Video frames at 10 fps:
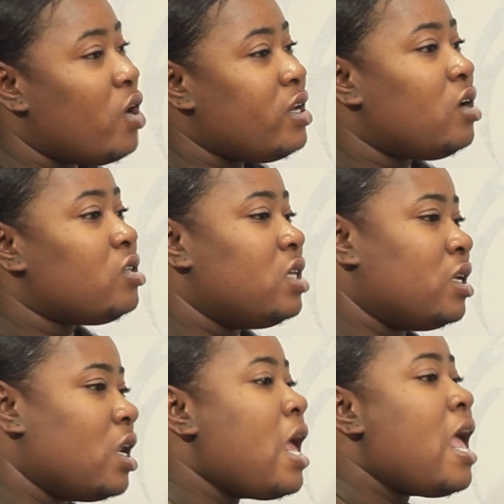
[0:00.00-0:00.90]

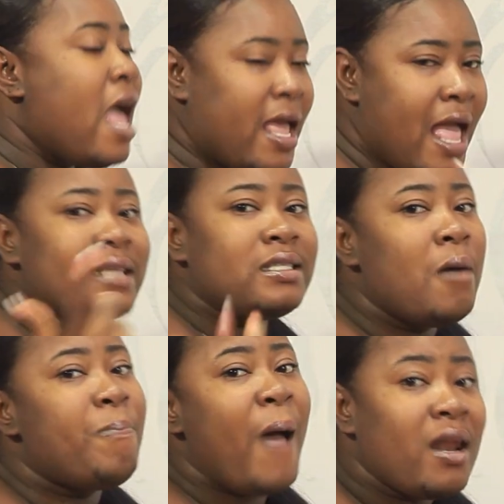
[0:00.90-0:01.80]
Nelson. I am
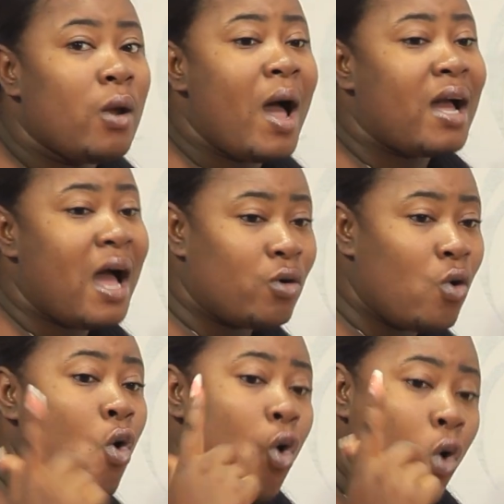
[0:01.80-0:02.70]
Sampa no
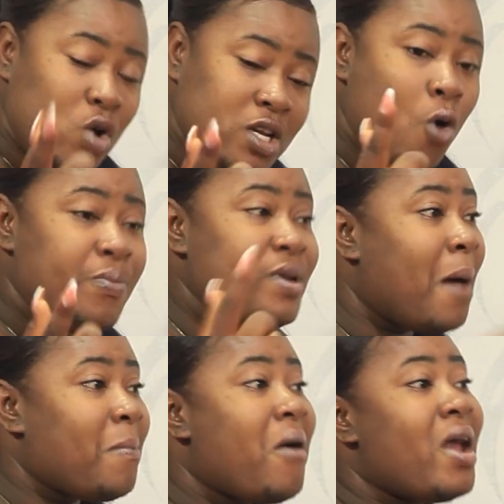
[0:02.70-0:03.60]
Wakano. Only obi
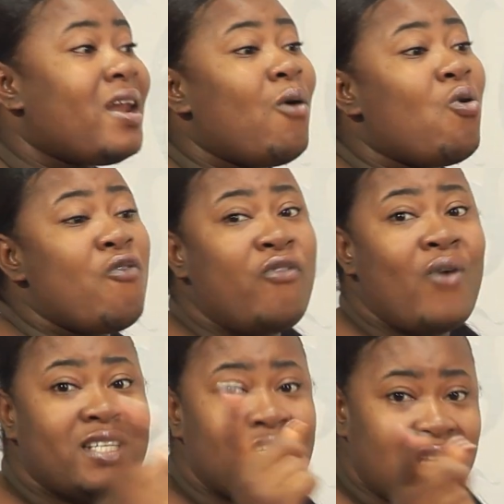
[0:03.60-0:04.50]
na no hwe na wo
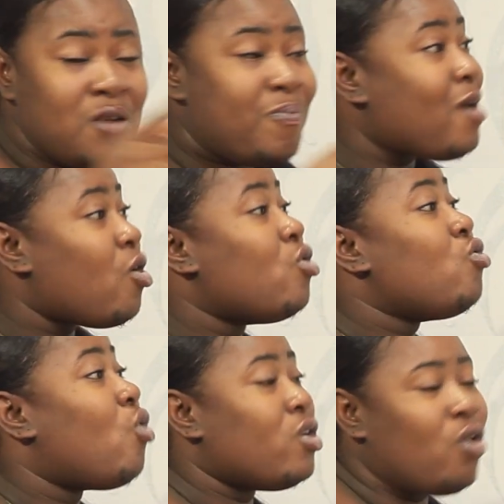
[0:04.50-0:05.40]
fun a chese nipa no no
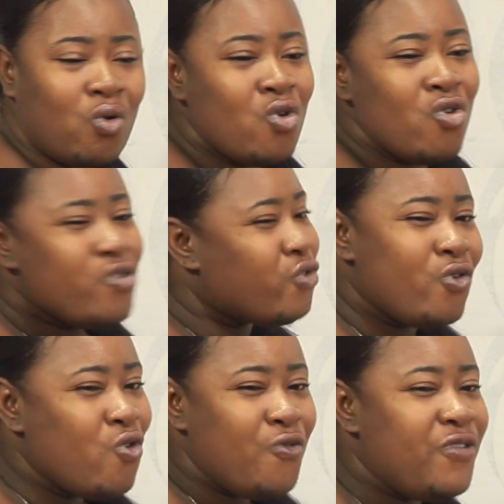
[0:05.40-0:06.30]
no yo
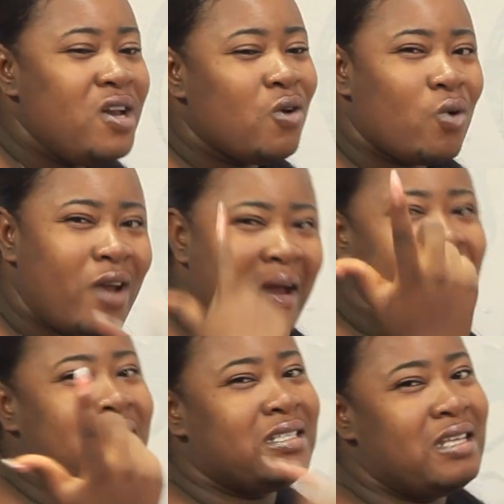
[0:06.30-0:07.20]
twu hu firi ni hu na
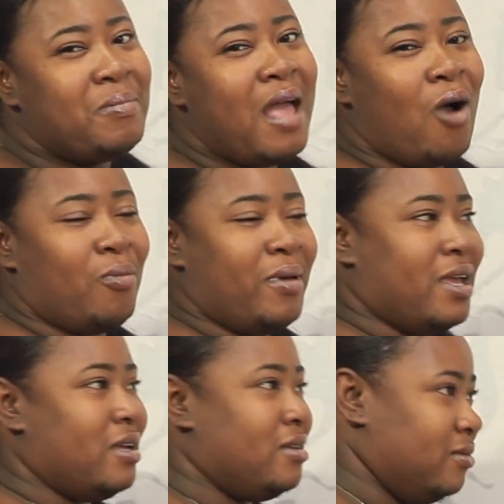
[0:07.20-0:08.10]
kese bi a wo be